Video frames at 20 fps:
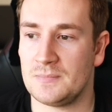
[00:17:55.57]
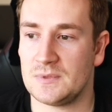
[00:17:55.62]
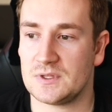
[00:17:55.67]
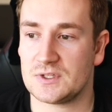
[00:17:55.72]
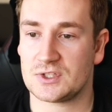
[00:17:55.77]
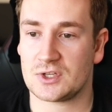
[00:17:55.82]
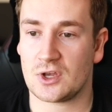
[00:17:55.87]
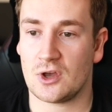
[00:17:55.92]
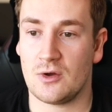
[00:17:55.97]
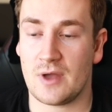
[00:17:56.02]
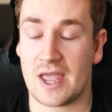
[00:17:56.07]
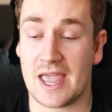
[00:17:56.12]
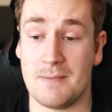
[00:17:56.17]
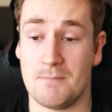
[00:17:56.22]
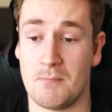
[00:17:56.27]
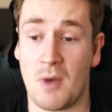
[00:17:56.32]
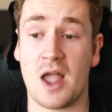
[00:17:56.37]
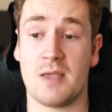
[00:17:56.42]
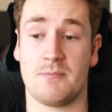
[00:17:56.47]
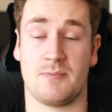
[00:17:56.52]
So it
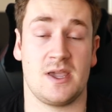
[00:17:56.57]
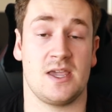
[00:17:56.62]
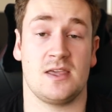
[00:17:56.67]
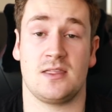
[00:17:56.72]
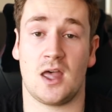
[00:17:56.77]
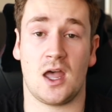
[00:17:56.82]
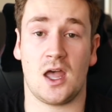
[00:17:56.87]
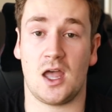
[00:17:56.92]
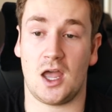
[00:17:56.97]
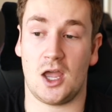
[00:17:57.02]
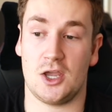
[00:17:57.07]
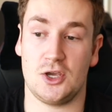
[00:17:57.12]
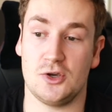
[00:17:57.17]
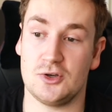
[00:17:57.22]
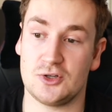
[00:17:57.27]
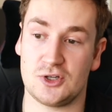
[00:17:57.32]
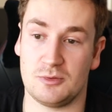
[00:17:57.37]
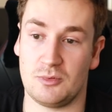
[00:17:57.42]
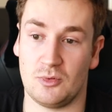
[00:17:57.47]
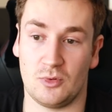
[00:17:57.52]
might be that a
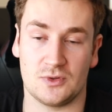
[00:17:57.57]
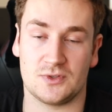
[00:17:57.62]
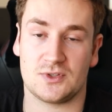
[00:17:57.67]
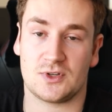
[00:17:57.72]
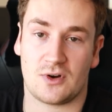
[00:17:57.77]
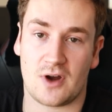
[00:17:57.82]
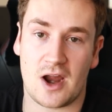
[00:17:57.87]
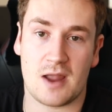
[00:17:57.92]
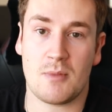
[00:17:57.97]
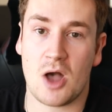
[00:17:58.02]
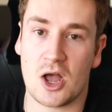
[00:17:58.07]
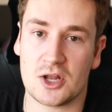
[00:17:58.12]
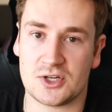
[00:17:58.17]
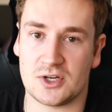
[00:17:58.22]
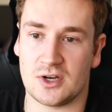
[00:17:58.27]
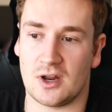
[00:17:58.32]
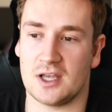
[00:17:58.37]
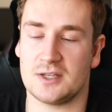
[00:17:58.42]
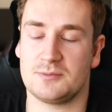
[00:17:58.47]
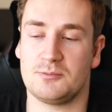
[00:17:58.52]
YouTuber wants to create
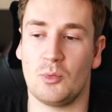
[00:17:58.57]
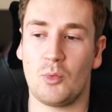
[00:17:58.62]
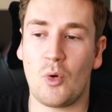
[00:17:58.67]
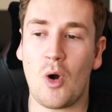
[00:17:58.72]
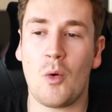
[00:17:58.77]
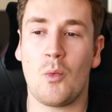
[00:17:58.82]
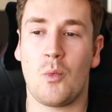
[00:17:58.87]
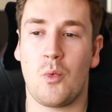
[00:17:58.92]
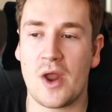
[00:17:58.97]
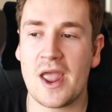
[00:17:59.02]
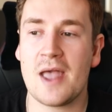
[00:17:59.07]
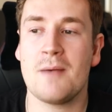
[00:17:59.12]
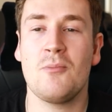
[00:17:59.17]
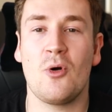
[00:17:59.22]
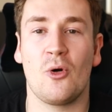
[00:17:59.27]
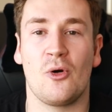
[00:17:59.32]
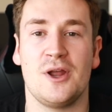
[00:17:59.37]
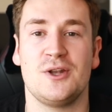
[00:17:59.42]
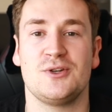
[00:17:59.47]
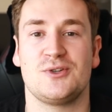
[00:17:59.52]
merchandise, but what we're
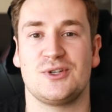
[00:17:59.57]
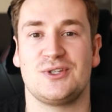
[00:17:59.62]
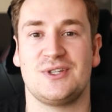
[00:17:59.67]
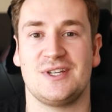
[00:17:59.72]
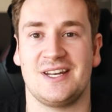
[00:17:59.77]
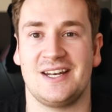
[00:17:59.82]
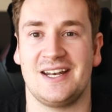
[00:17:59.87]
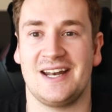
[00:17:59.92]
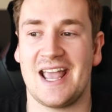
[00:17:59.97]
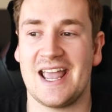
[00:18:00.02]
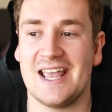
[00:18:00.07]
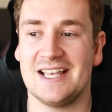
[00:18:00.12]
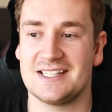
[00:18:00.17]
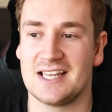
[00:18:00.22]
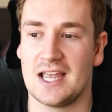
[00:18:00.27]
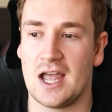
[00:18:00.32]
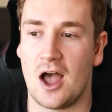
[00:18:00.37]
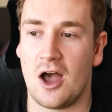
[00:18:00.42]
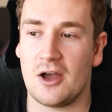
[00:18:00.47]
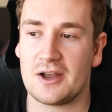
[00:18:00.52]
more interested in is,
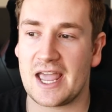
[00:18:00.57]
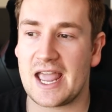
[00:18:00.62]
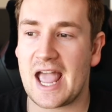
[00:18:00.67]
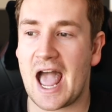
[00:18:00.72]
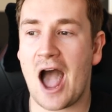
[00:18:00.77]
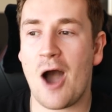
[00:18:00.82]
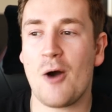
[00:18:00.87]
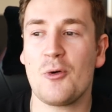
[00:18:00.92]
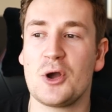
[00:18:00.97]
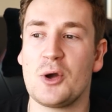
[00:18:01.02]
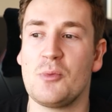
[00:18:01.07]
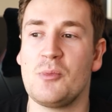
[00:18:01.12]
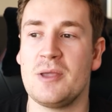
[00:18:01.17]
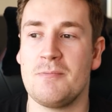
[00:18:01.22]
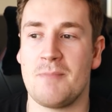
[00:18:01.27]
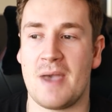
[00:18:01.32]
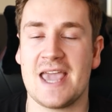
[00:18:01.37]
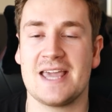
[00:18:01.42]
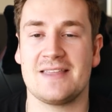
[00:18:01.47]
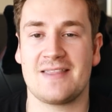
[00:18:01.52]
okay, how can we
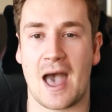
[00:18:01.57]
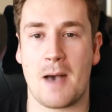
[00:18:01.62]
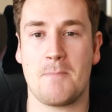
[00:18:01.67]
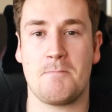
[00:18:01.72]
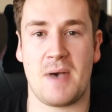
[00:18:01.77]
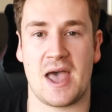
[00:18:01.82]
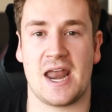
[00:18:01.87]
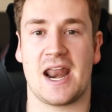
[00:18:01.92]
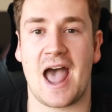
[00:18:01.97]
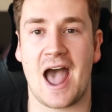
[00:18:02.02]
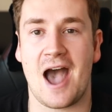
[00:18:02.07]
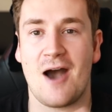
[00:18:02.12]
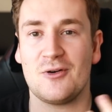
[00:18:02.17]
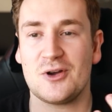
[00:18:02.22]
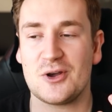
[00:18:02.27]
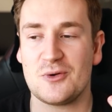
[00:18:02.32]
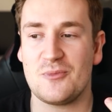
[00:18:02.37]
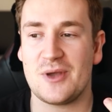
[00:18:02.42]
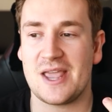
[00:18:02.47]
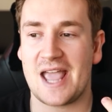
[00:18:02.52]
make that better? How
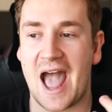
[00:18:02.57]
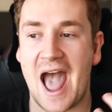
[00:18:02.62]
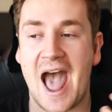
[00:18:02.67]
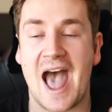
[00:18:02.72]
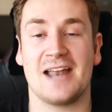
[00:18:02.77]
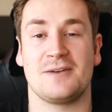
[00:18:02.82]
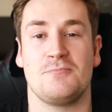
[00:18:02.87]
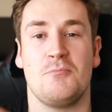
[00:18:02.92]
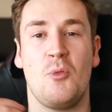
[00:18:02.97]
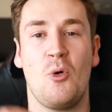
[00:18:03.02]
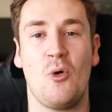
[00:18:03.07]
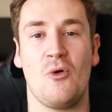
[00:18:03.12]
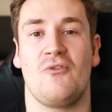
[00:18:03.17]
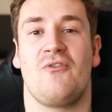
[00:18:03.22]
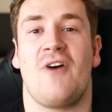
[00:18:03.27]
can we add more